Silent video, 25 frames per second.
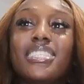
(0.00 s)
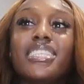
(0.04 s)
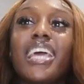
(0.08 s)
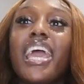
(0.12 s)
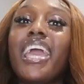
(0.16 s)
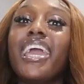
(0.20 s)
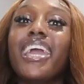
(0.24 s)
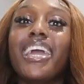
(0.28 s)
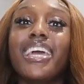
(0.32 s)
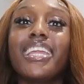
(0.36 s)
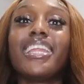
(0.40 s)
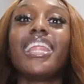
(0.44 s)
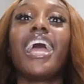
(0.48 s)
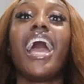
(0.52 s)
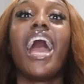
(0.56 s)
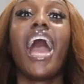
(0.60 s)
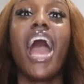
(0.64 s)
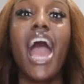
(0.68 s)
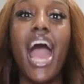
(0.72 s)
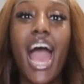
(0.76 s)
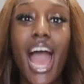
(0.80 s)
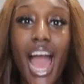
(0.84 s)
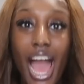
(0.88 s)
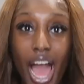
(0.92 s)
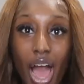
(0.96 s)
taken
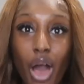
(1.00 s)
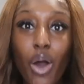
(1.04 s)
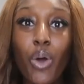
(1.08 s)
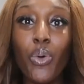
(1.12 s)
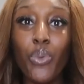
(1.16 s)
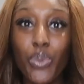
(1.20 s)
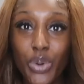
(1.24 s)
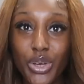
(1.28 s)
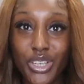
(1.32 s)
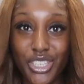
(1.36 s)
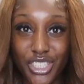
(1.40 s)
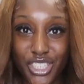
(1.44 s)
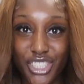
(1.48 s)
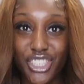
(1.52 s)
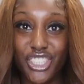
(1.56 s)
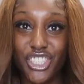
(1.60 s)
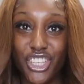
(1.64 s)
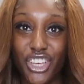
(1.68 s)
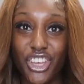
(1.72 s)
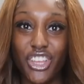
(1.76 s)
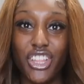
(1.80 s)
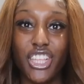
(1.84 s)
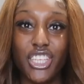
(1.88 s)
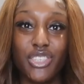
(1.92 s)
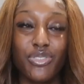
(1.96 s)
hours to
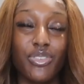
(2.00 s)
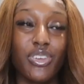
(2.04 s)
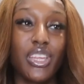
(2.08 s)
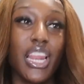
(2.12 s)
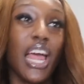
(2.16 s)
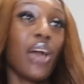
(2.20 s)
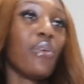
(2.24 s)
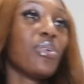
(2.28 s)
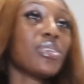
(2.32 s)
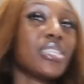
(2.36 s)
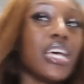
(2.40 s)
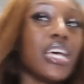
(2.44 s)
cook this food. Like, what